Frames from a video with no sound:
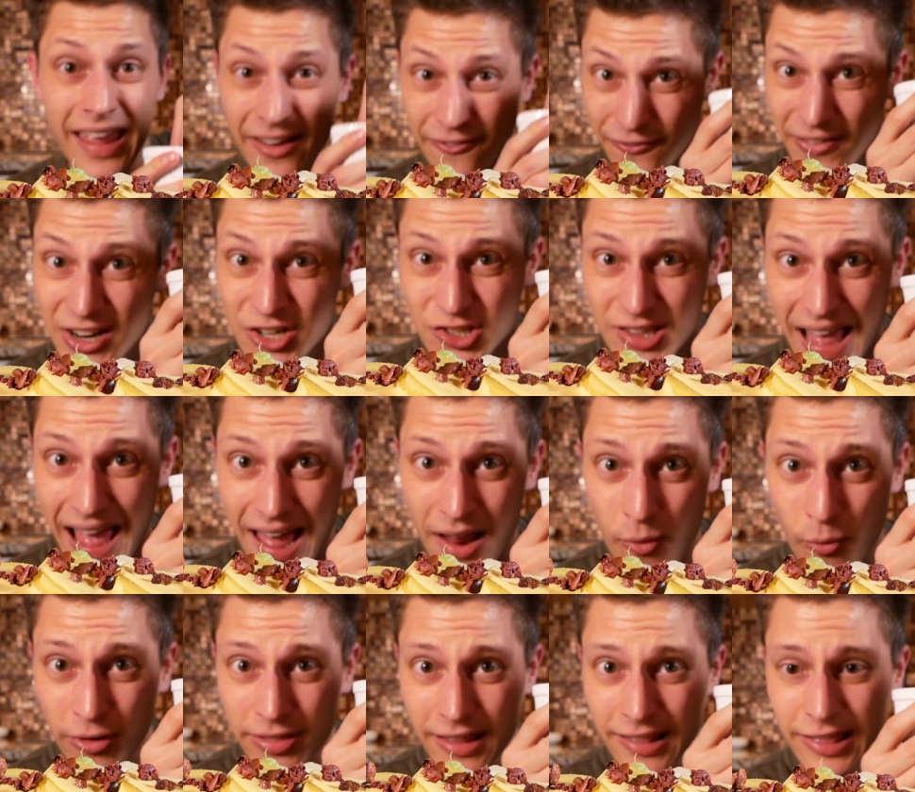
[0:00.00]
And finish
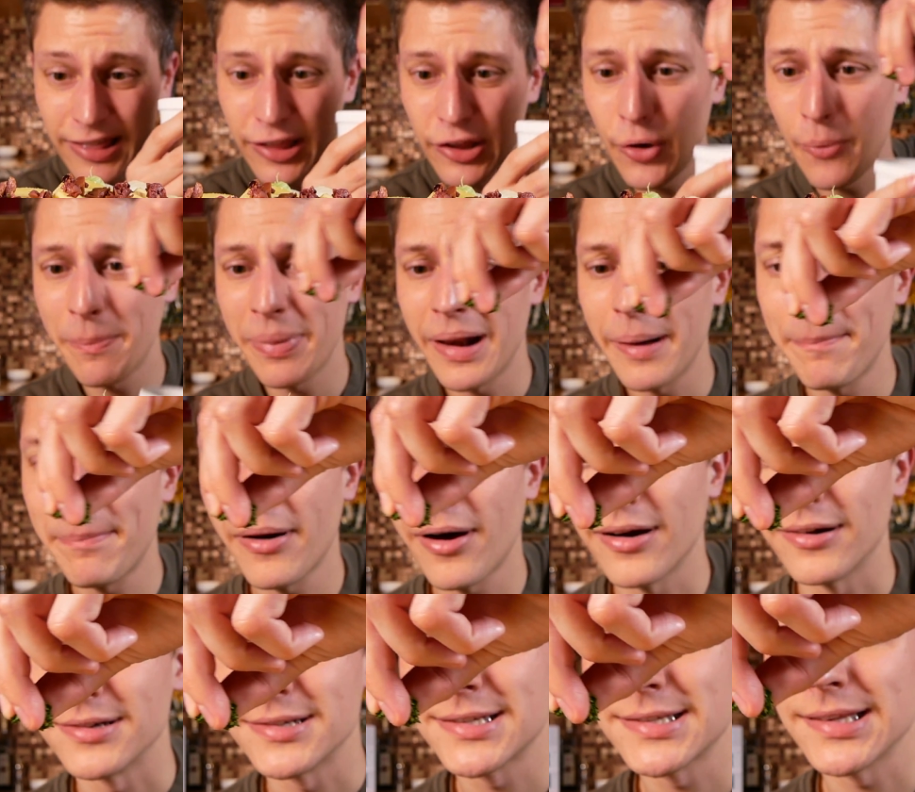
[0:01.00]
that with a little bit of
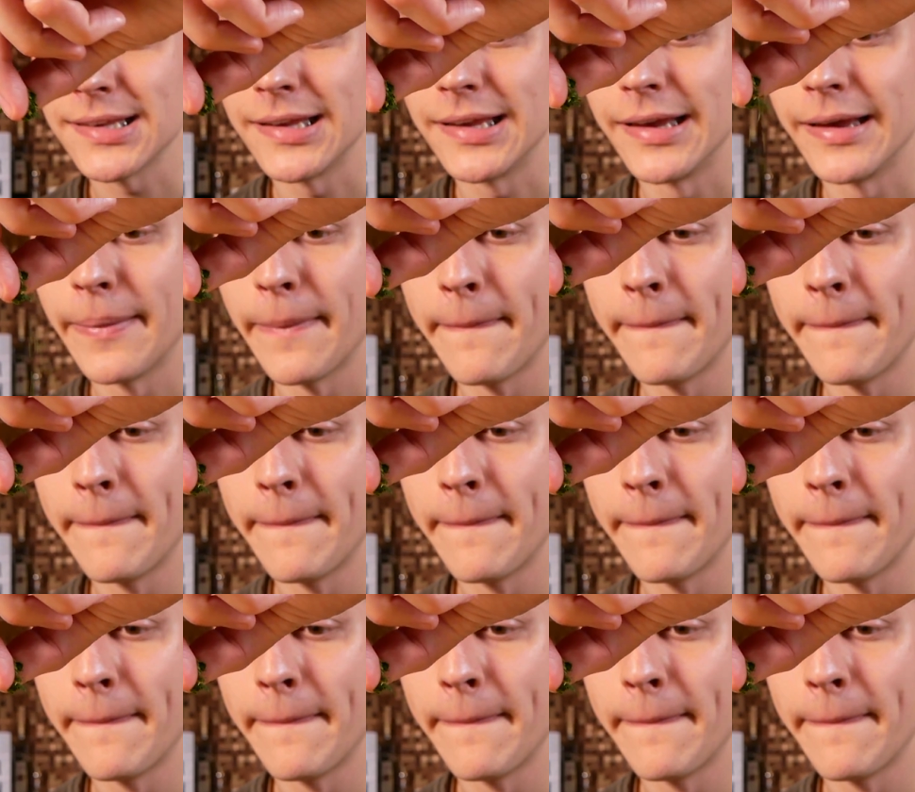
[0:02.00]
parsley.